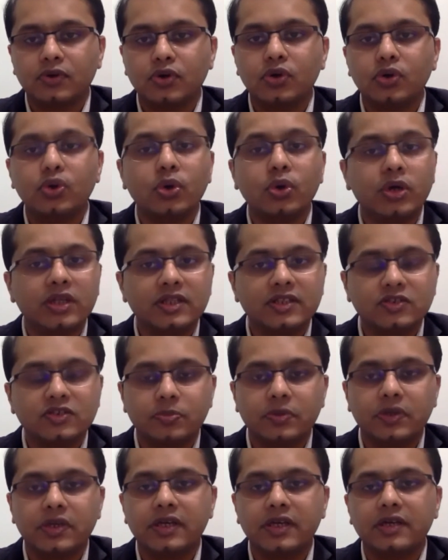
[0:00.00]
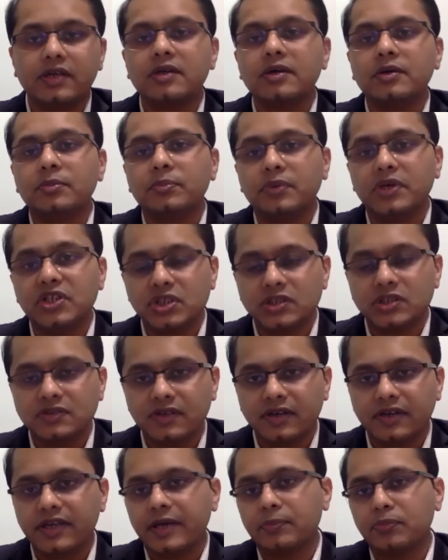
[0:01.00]
During this period, patients
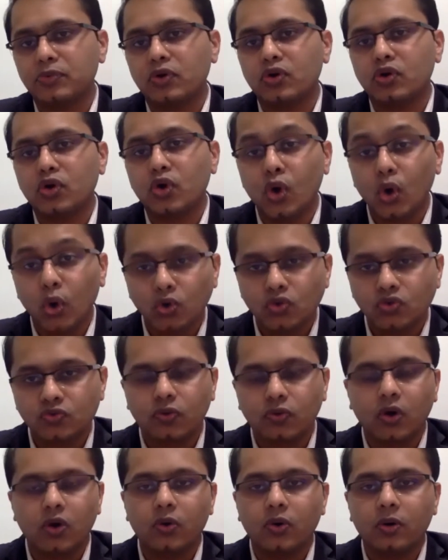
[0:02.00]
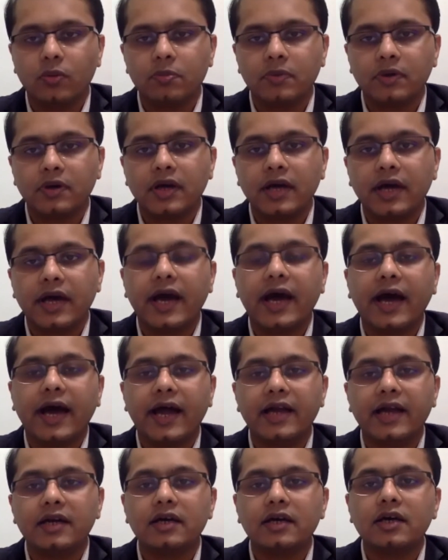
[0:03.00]
are kept on close follow-up
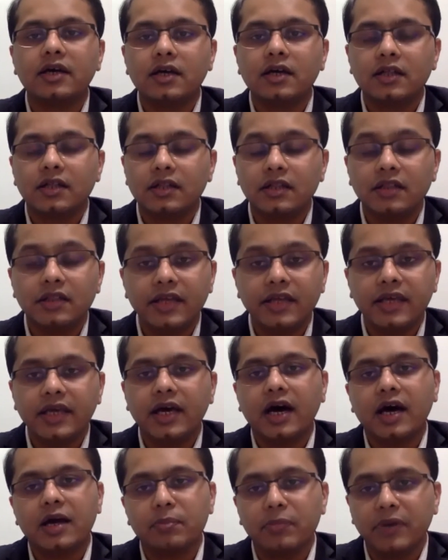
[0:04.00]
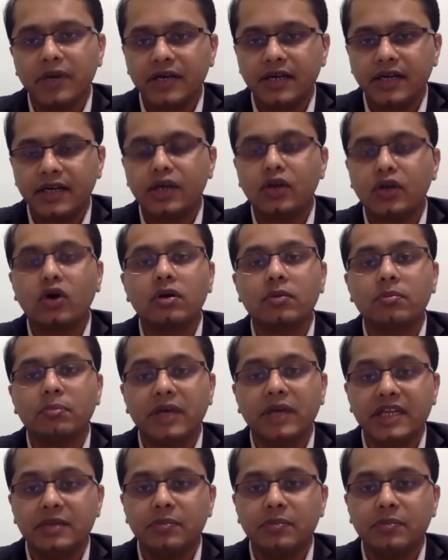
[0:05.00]
and they are maintained on many